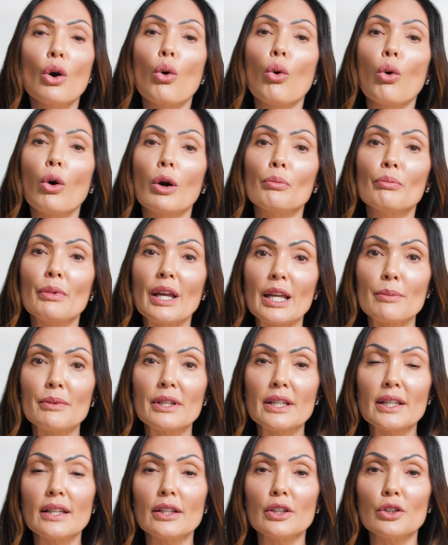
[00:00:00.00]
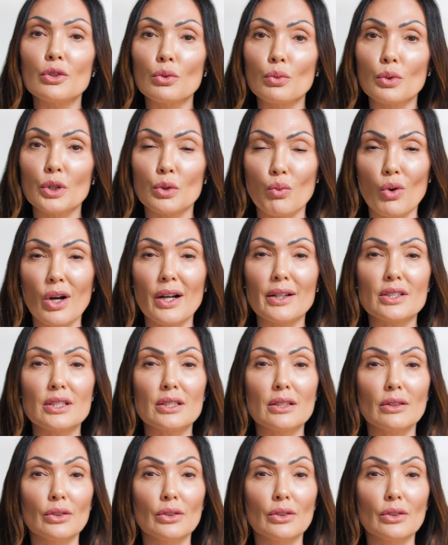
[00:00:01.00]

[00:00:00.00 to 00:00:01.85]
or maybe you would want to